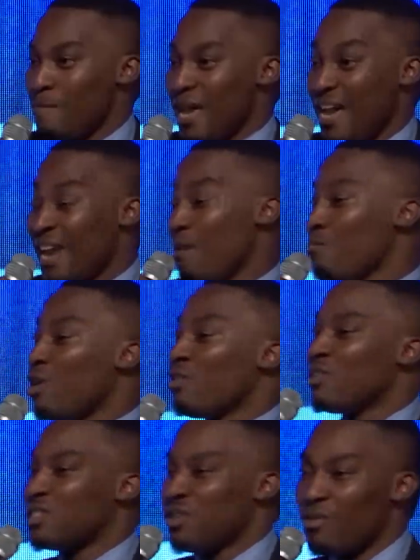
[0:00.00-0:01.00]
And I model
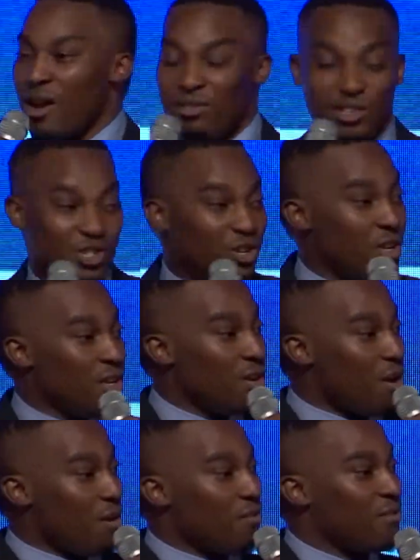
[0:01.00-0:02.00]
this around the journey
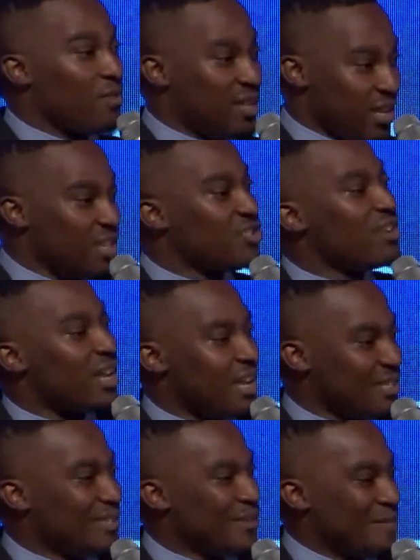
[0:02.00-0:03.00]
of the
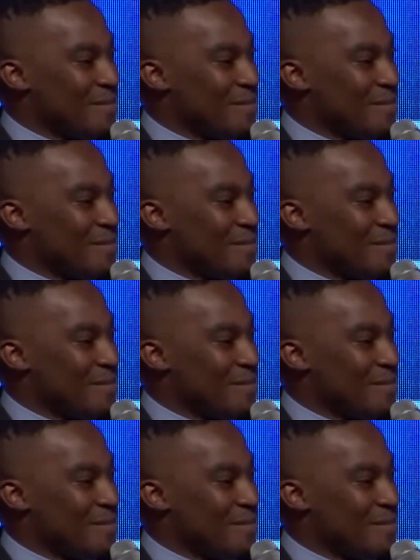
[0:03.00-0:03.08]
Israelites.